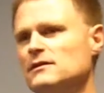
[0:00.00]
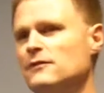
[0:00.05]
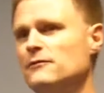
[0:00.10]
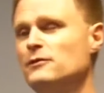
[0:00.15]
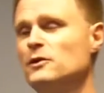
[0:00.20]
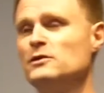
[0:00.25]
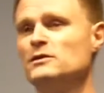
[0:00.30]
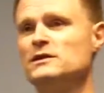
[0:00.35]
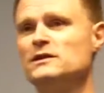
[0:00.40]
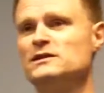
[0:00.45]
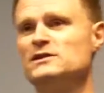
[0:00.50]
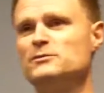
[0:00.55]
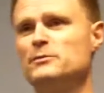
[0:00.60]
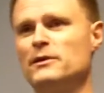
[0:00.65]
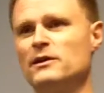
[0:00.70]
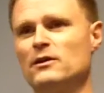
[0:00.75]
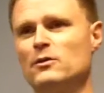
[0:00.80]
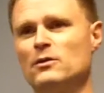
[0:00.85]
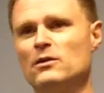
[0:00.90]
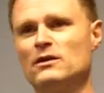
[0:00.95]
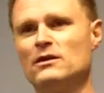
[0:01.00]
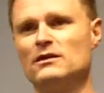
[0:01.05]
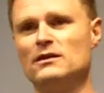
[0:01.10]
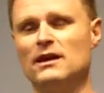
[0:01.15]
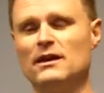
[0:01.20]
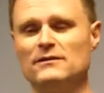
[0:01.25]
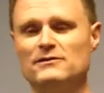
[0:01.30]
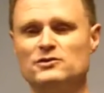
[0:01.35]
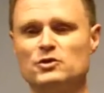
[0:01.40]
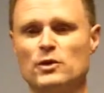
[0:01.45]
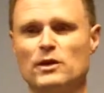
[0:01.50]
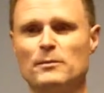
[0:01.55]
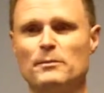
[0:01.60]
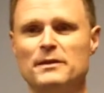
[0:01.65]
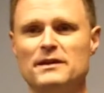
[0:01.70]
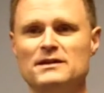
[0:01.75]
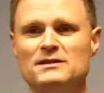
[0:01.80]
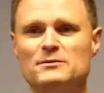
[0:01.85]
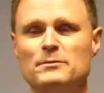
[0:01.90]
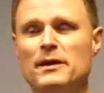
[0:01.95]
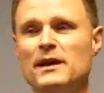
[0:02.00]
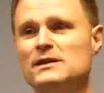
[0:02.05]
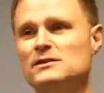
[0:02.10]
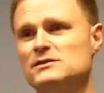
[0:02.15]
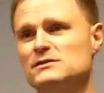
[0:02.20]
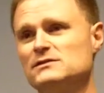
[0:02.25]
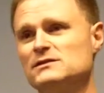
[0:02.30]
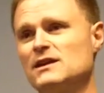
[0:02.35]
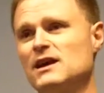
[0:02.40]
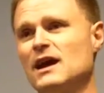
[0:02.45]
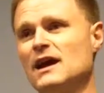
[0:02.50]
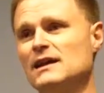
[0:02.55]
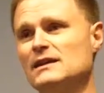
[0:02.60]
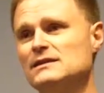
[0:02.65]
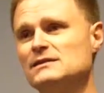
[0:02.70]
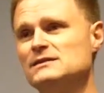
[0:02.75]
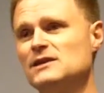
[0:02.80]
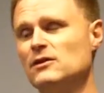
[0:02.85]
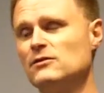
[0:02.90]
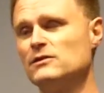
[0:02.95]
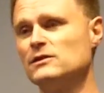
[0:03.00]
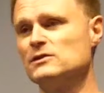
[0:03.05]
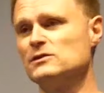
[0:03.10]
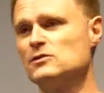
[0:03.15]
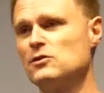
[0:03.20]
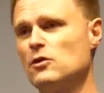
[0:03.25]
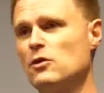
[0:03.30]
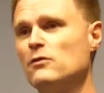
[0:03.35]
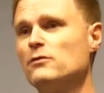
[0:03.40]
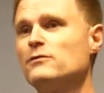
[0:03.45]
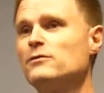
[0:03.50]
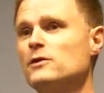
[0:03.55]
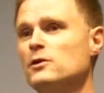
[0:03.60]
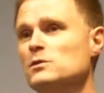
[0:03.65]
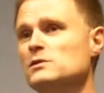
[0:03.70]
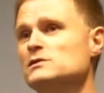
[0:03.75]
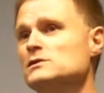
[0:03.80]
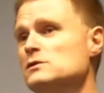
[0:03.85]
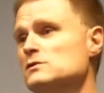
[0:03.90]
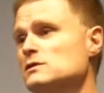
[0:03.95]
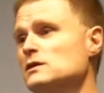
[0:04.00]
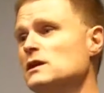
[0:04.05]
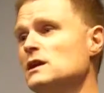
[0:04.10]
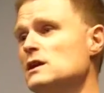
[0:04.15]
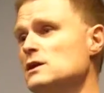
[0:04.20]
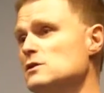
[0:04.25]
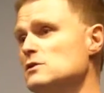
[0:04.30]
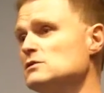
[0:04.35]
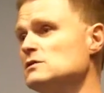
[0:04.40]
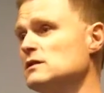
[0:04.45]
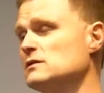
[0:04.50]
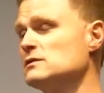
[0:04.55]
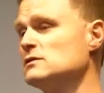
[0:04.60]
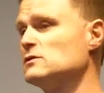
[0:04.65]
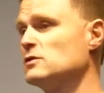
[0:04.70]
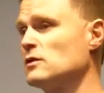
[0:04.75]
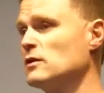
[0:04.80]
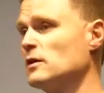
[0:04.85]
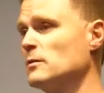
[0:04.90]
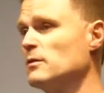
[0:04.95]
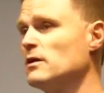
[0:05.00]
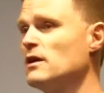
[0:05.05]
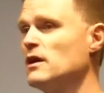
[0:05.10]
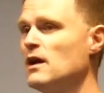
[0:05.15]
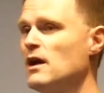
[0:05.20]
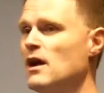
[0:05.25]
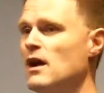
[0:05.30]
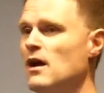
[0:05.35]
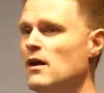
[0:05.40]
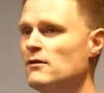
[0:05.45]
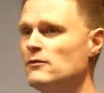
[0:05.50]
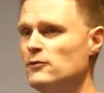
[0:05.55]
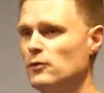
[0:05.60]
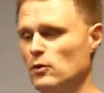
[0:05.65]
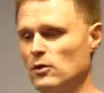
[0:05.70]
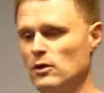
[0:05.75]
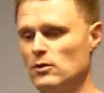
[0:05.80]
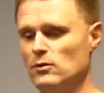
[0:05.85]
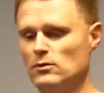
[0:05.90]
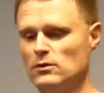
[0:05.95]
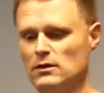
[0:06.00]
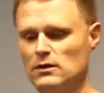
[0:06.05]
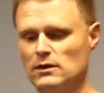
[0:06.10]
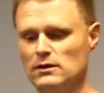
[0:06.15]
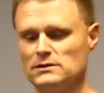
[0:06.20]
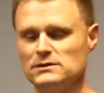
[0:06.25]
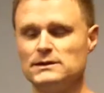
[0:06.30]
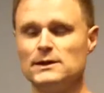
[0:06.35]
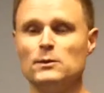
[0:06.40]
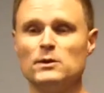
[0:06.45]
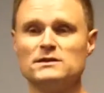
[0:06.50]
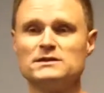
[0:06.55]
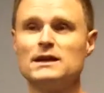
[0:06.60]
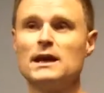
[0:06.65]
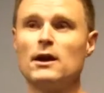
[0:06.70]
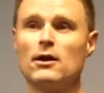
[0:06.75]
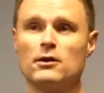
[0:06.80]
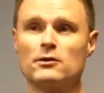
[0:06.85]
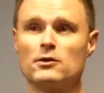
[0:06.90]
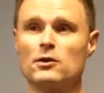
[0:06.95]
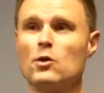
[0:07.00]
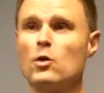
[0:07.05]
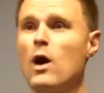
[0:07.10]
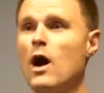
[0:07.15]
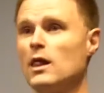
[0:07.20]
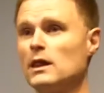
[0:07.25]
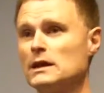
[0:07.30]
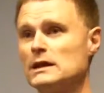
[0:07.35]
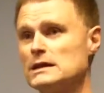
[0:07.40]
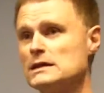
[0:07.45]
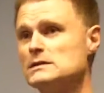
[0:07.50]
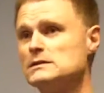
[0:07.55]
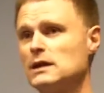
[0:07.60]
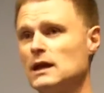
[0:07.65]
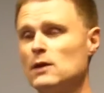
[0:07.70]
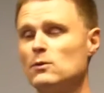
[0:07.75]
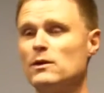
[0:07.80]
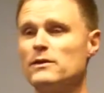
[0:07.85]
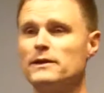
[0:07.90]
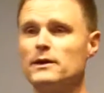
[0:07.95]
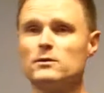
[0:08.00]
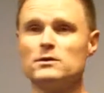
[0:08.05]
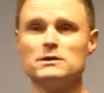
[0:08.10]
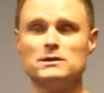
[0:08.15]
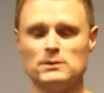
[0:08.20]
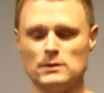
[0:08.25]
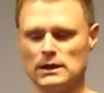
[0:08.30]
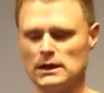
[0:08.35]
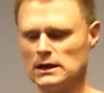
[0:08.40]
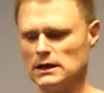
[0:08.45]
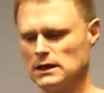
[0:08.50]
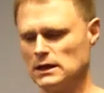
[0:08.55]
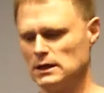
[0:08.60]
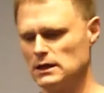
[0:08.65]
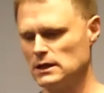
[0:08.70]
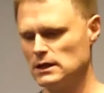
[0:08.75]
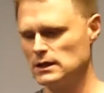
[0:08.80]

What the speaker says: The fruits of the Spirit were love, joy, peace, patience, kindness, self-control. Fruit was usually used as a term for someone's character qualities and what they were doing.